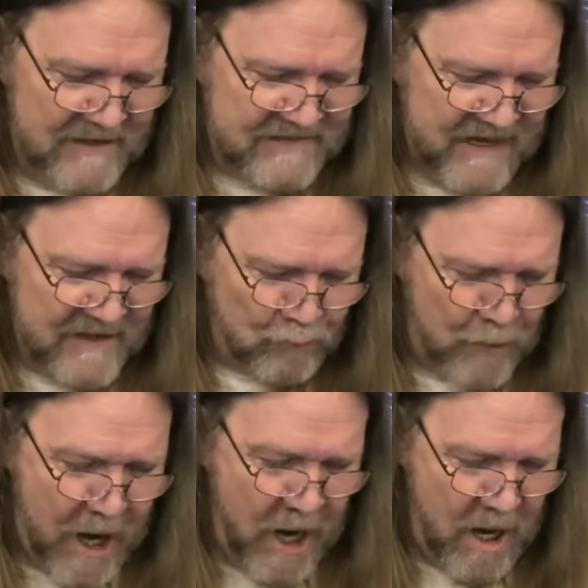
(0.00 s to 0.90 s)
This says
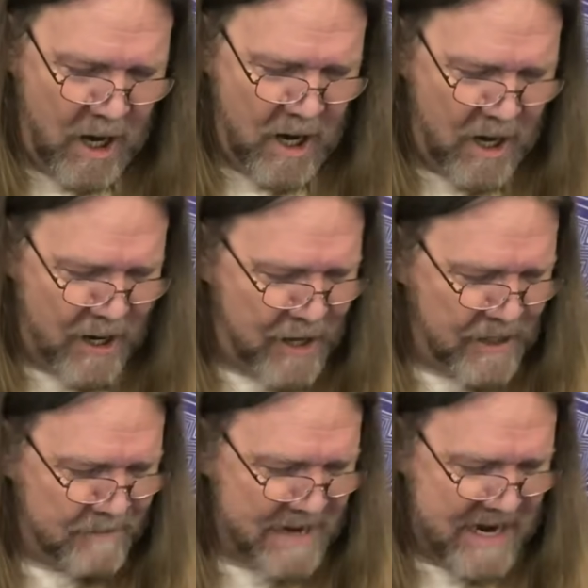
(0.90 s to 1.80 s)

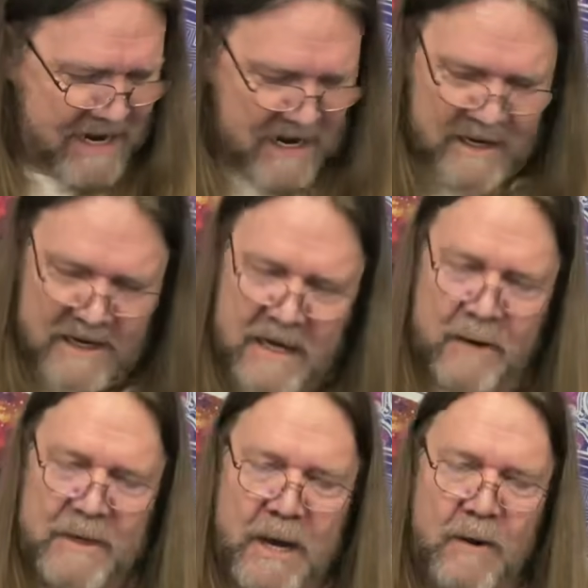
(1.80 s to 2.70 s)
run, man. Here
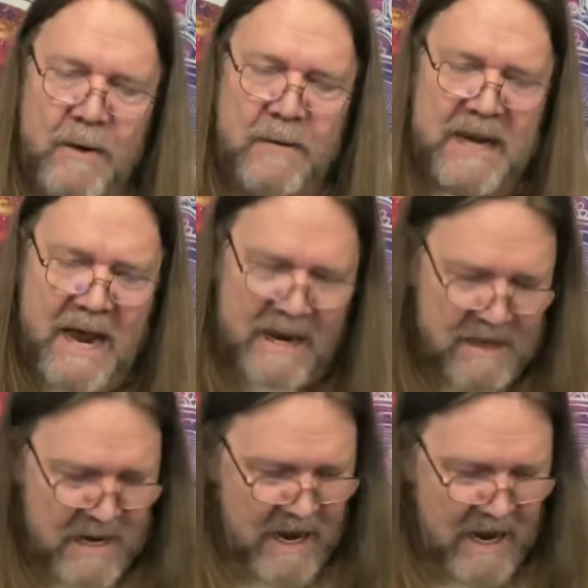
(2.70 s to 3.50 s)
we go. What do we got?